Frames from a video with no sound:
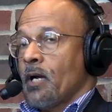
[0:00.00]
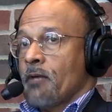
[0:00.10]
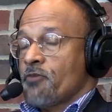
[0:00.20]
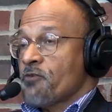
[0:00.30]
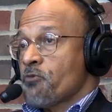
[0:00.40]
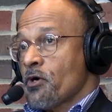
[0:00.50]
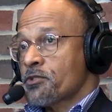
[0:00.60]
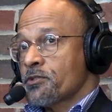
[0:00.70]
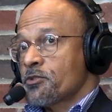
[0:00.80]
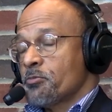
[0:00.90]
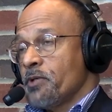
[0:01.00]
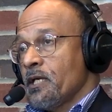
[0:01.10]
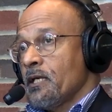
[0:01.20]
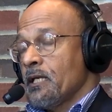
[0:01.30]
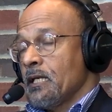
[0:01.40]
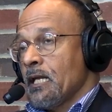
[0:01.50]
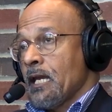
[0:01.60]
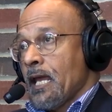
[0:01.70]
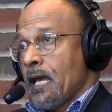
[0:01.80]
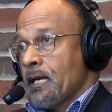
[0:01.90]
Well, I'm very fortunate to be in
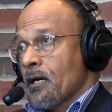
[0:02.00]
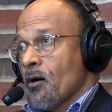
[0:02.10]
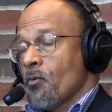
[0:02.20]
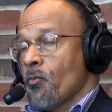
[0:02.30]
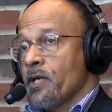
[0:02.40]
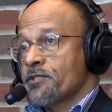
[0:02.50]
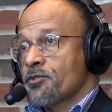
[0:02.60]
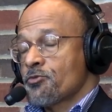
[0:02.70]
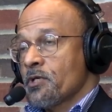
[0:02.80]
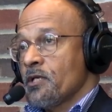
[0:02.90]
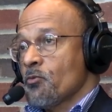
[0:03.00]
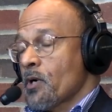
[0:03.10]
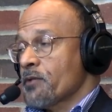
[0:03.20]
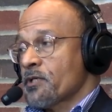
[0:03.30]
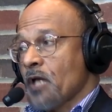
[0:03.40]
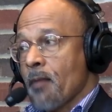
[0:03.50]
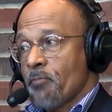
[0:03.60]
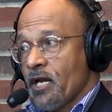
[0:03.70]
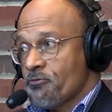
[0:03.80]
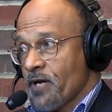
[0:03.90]
Indiana, which is really one of the top
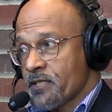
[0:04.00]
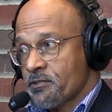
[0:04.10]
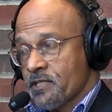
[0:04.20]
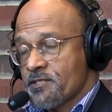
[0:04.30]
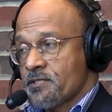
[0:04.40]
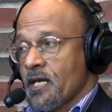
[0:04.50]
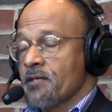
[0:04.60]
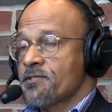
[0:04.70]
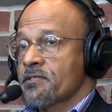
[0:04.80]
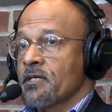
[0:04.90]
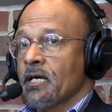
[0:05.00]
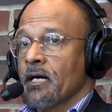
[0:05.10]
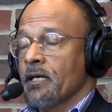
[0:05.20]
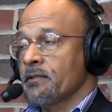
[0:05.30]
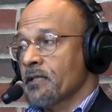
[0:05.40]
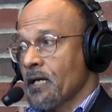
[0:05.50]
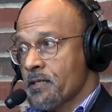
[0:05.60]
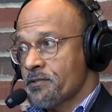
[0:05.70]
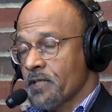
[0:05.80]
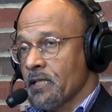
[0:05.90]
manufacturing states in the
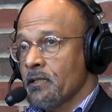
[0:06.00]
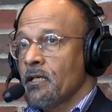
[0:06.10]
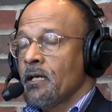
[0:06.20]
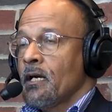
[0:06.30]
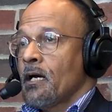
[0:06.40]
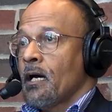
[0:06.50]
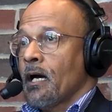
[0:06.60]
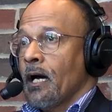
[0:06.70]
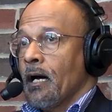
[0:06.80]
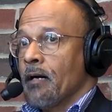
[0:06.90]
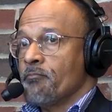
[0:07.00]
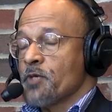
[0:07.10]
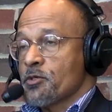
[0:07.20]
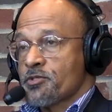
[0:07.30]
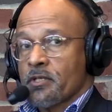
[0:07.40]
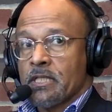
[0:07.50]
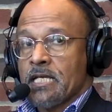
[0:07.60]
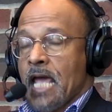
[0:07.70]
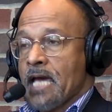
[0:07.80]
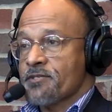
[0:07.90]
country. You know,
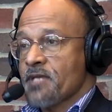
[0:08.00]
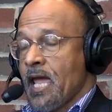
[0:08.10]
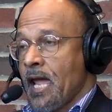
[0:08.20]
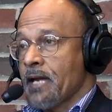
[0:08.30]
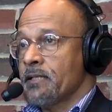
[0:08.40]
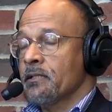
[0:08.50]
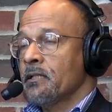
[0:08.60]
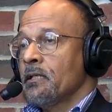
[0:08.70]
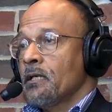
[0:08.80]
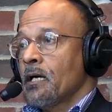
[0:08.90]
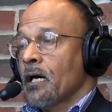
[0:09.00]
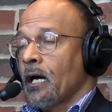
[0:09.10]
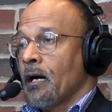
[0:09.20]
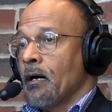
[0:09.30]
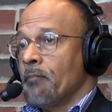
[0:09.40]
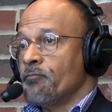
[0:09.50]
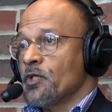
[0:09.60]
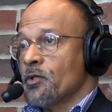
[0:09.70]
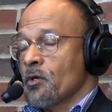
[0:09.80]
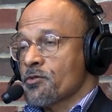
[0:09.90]
certainly has had
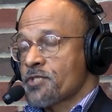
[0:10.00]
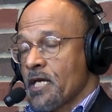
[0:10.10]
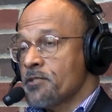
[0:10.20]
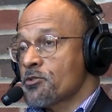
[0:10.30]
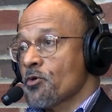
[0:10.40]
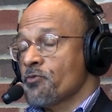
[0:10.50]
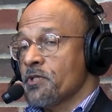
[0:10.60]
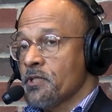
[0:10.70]
you know, changes over the